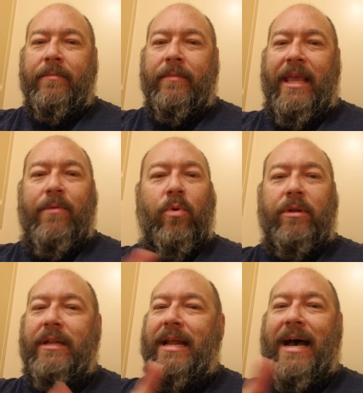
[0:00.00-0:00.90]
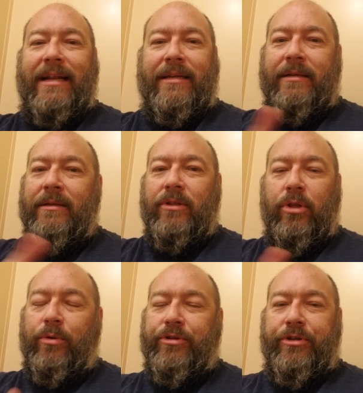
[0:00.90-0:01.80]
He will not
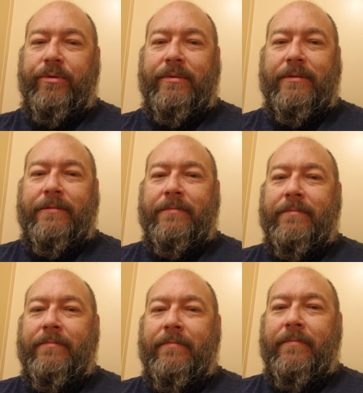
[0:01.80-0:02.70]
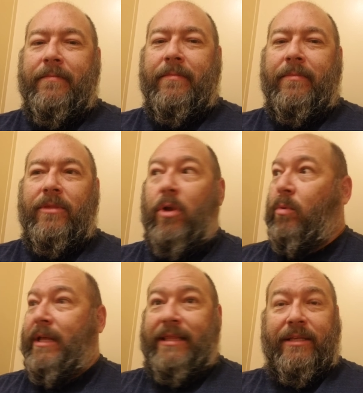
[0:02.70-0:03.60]
lose you. Don't
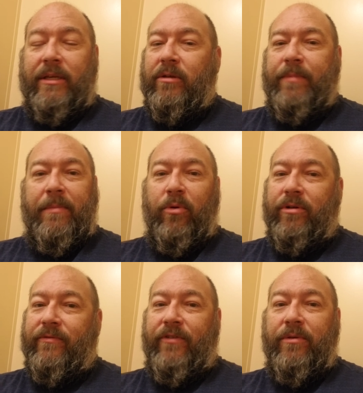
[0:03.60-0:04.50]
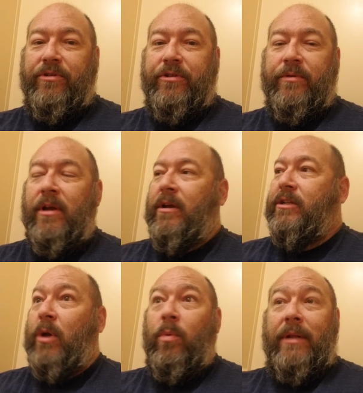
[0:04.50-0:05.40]
let these other people confuse you.
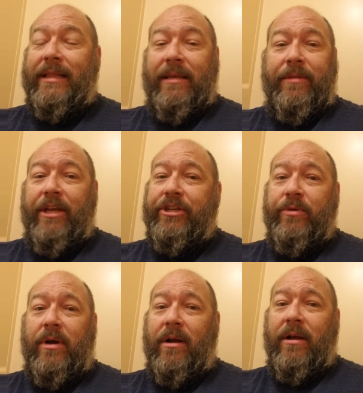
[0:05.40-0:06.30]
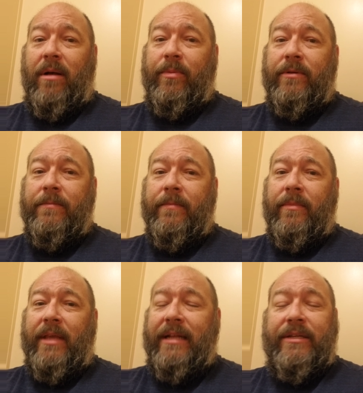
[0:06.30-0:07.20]
Don't let them get you hung up
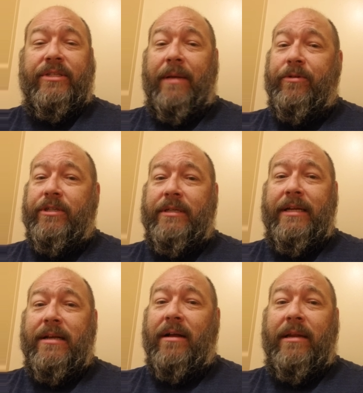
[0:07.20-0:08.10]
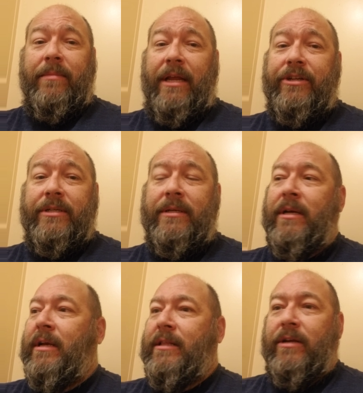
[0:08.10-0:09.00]
in deception and condemnation.
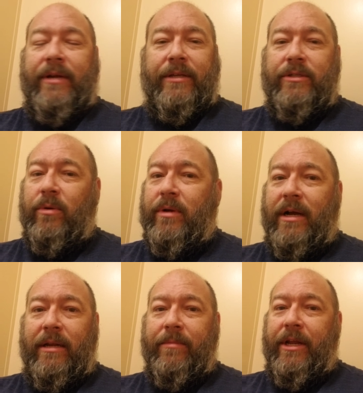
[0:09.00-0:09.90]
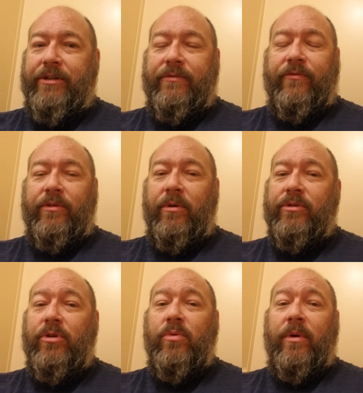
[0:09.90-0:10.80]
There is no condemnation for
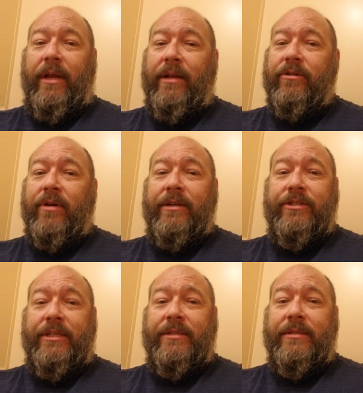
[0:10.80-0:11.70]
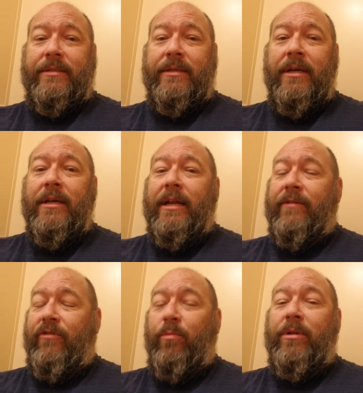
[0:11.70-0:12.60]
those who are in Christ Jesus. And
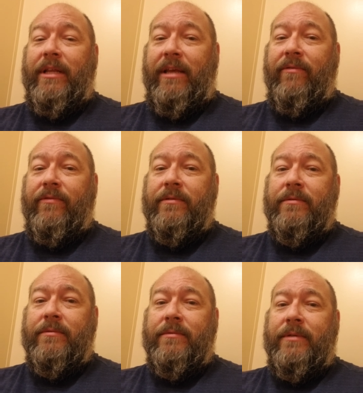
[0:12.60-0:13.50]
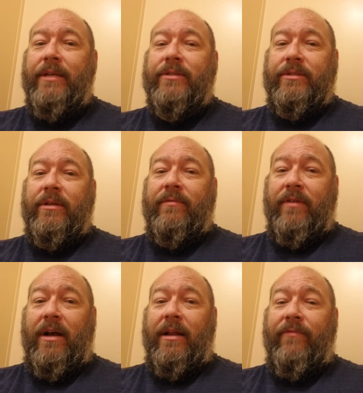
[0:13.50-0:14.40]
if you believe he's the Son of
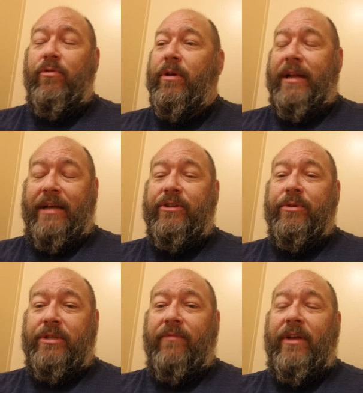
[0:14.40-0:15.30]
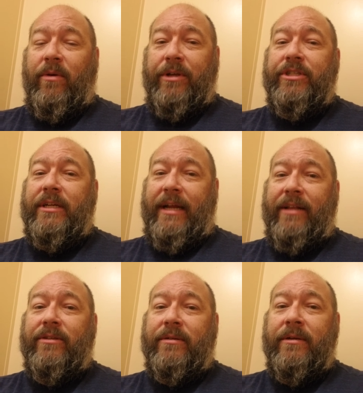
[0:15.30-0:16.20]
God, if you can ask yourself that question and
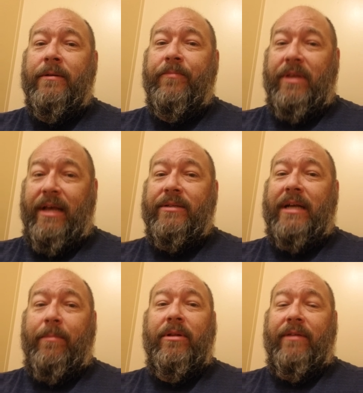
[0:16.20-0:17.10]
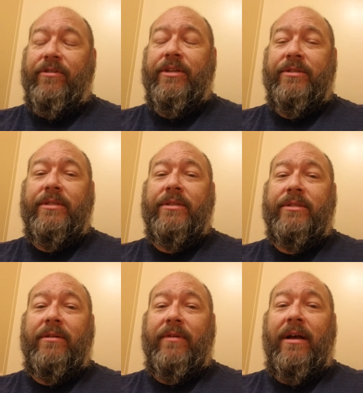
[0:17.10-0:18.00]
answer, yes, I believe Jesus is the
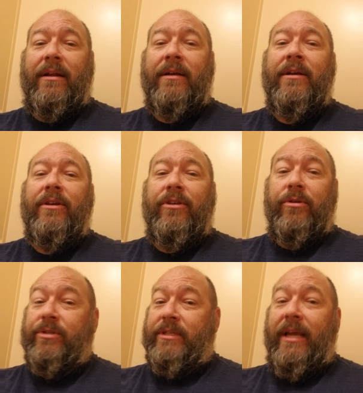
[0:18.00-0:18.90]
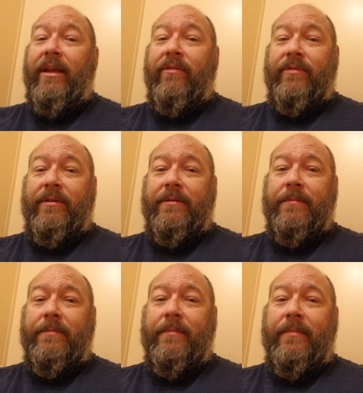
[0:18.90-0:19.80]
Son of God, you're saved.
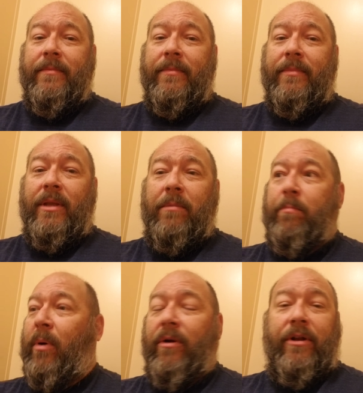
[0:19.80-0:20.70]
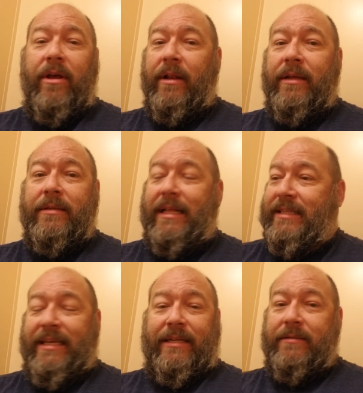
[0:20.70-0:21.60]
Bar none.
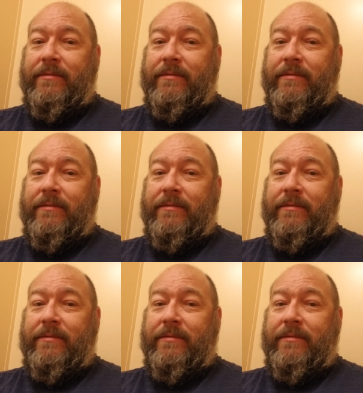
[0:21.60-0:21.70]
That's it.